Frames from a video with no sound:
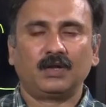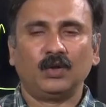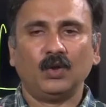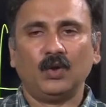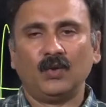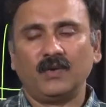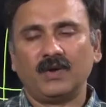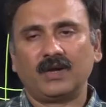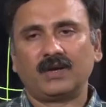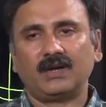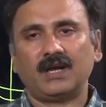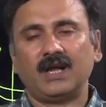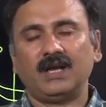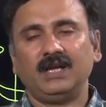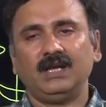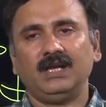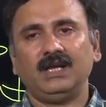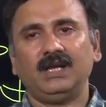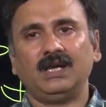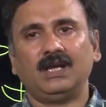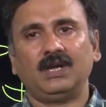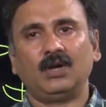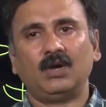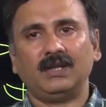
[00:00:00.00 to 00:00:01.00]
slower
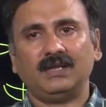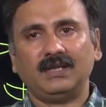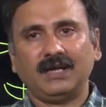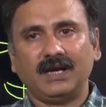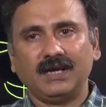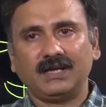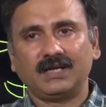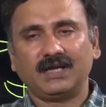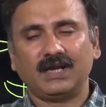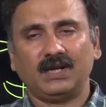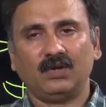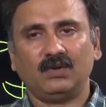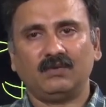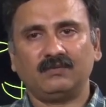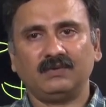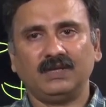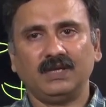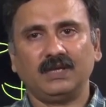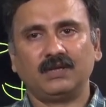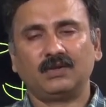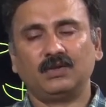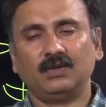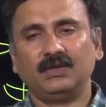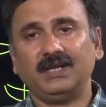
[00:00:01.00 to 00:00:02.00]
running and all that kind of
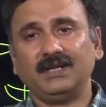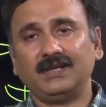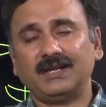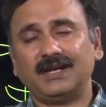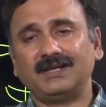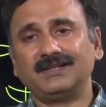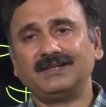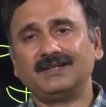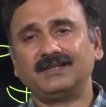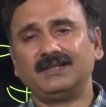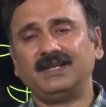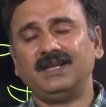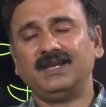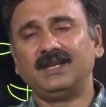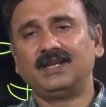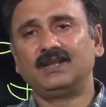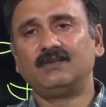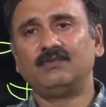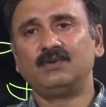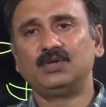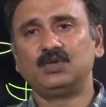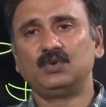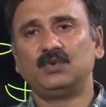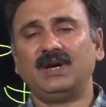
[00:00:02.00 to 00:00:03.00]
thing. So these are the
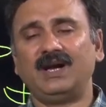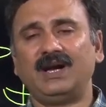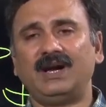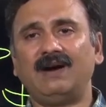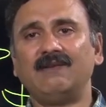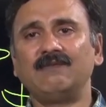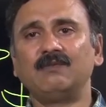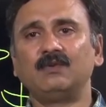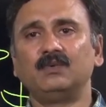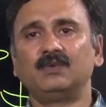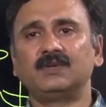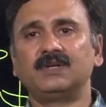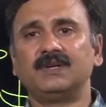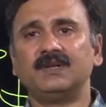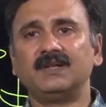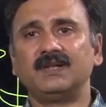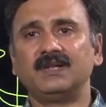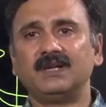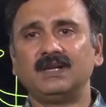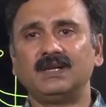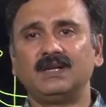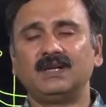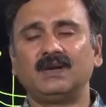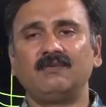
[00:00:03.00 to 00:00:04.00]
things which you have to
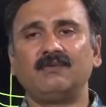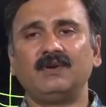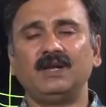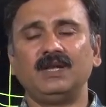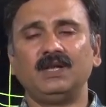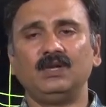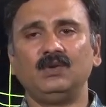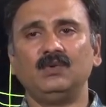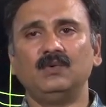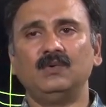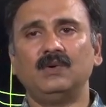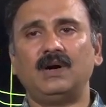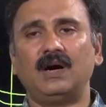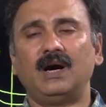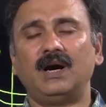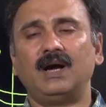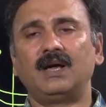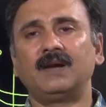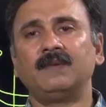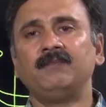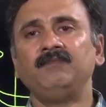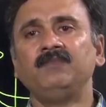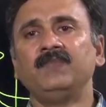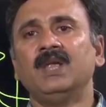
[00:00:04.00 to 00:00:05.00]
consider when you
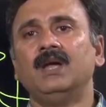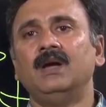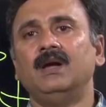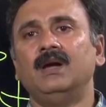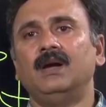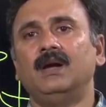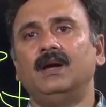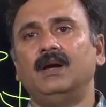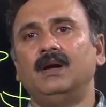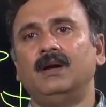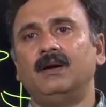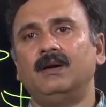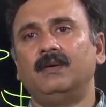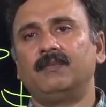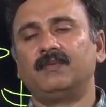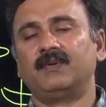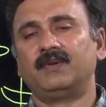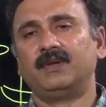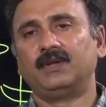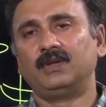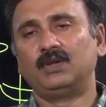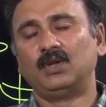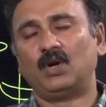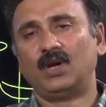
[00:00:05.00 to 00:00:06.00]
are
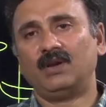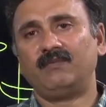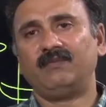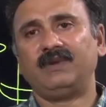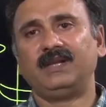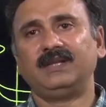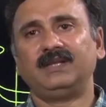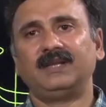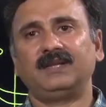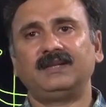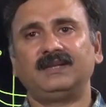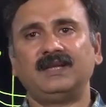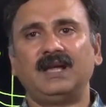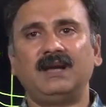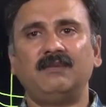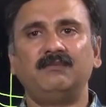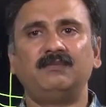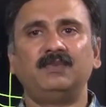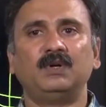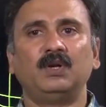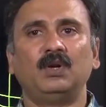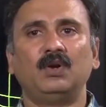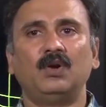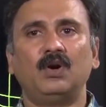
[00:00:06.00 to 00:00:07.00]
resolving the
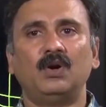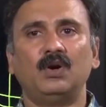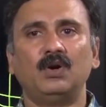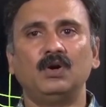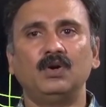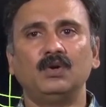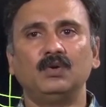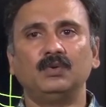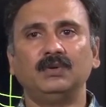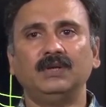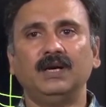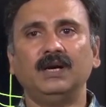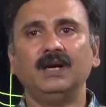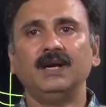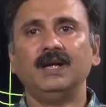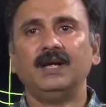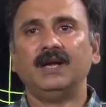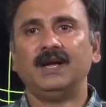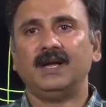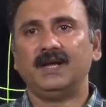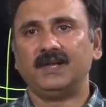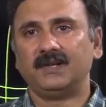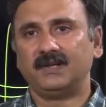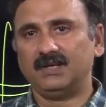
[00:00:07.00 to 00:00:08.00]
sample onto the
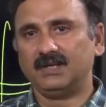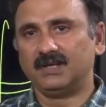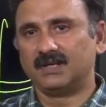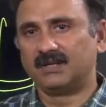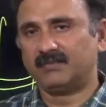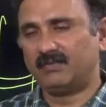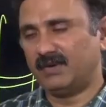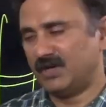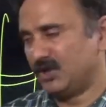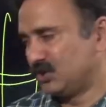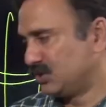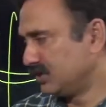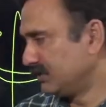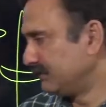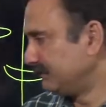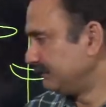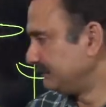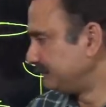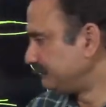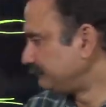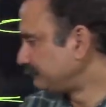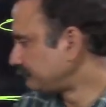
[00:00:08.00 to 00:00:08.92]
SDS page.